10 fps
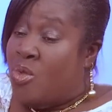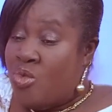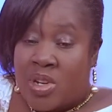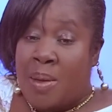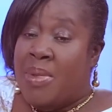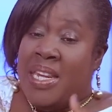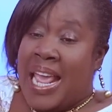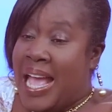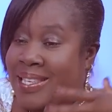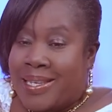na me
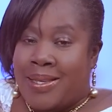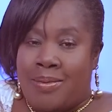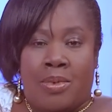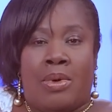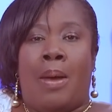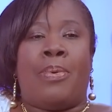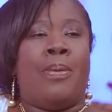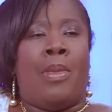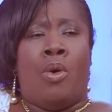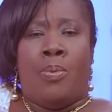niaji,
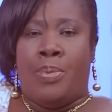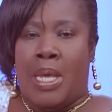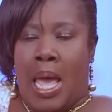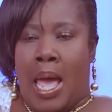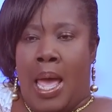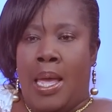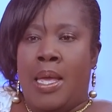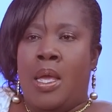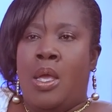rapping my ubia.